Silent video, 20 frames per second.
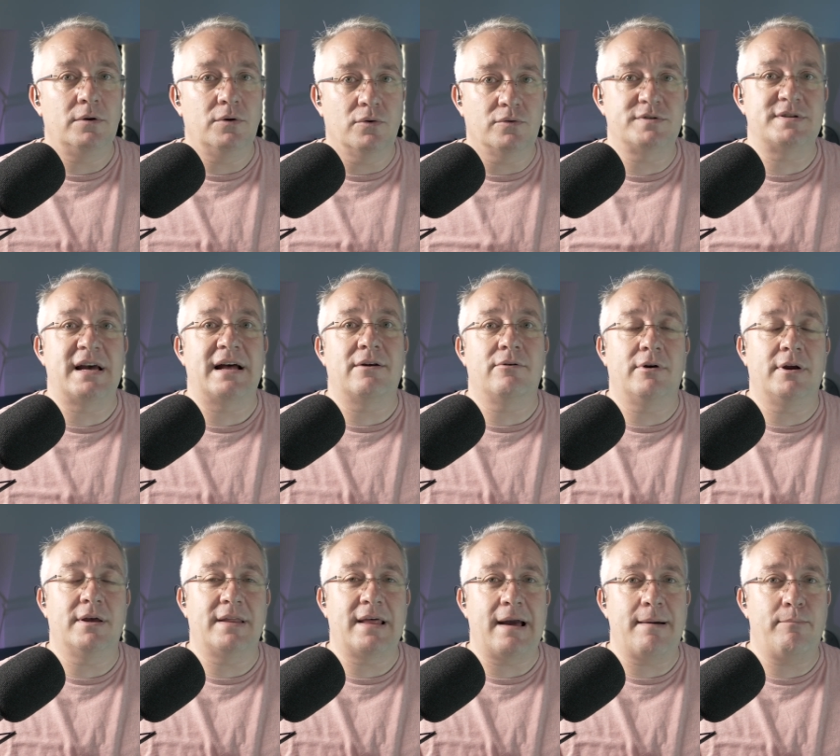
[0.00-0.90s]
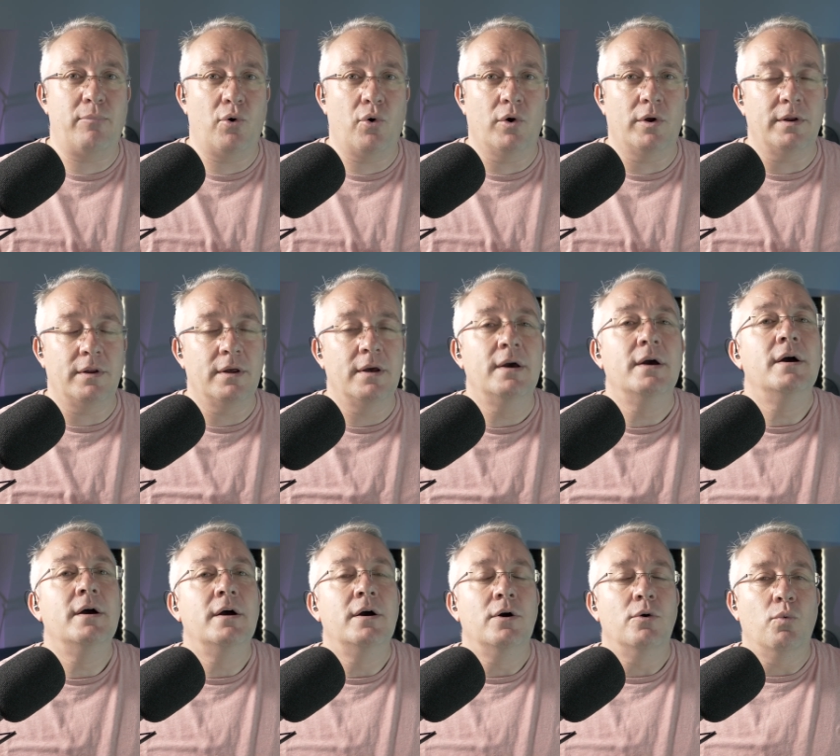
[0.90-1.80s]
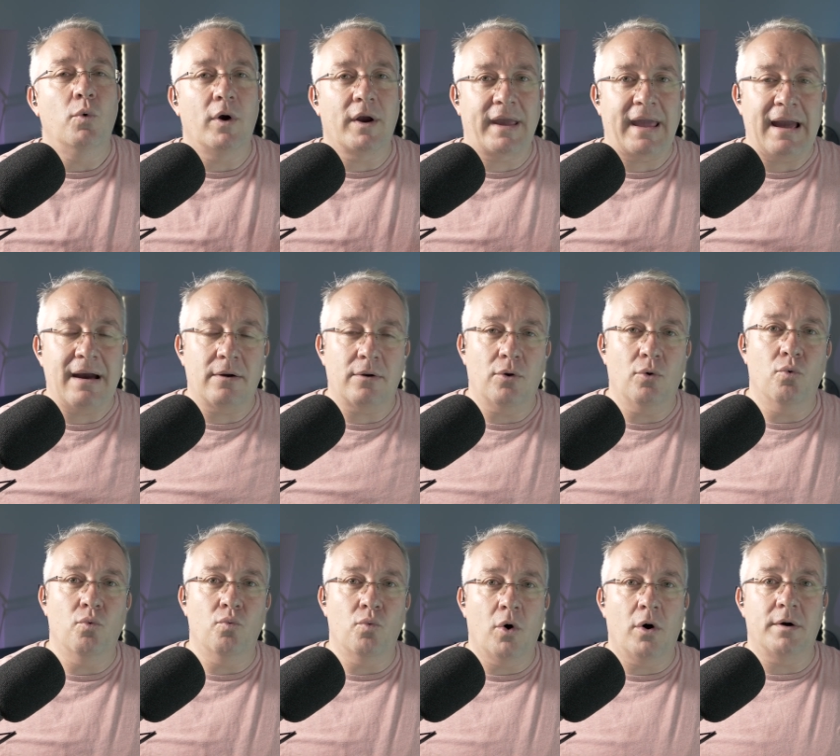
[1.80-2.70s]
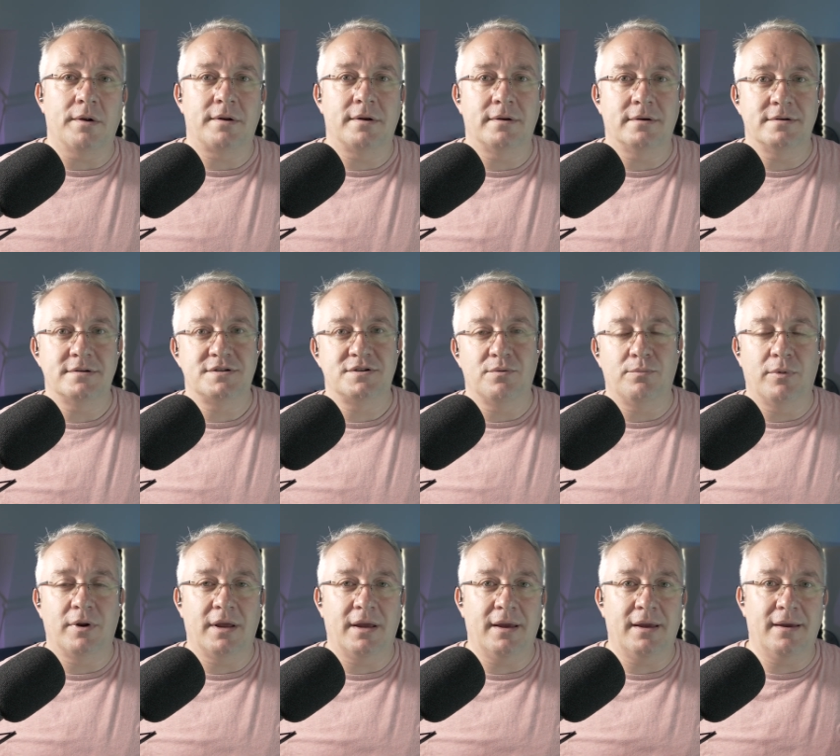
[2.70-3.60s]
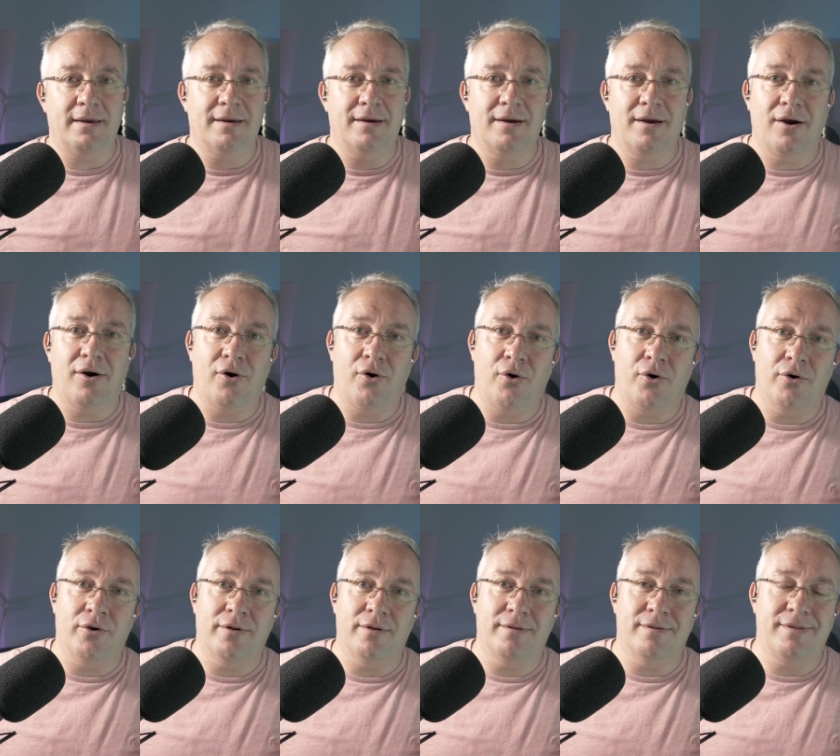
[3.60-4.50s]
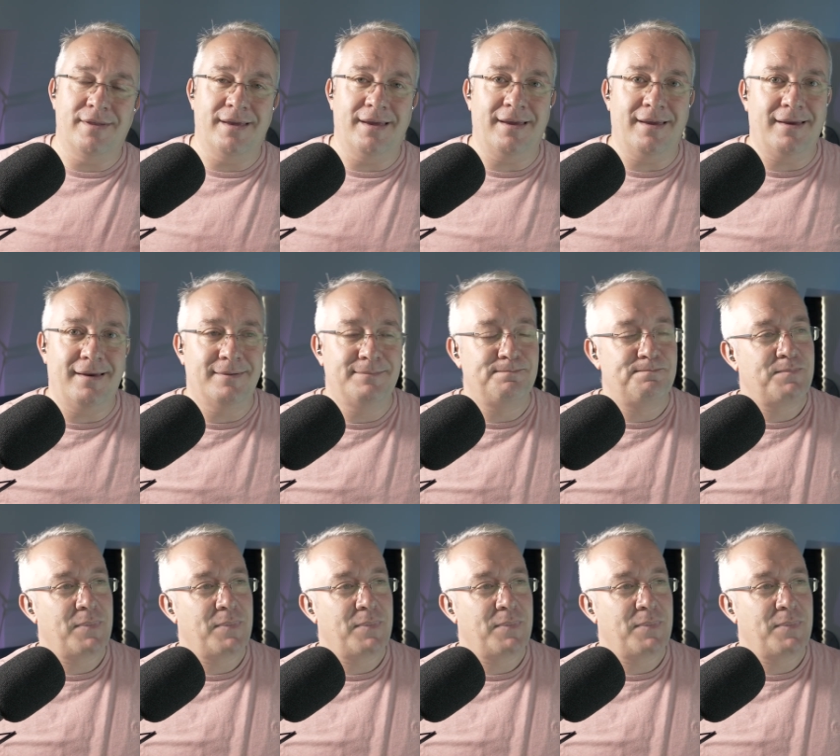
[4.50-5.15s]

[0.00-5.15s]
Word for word: your salary at that point. Work out what somebody on the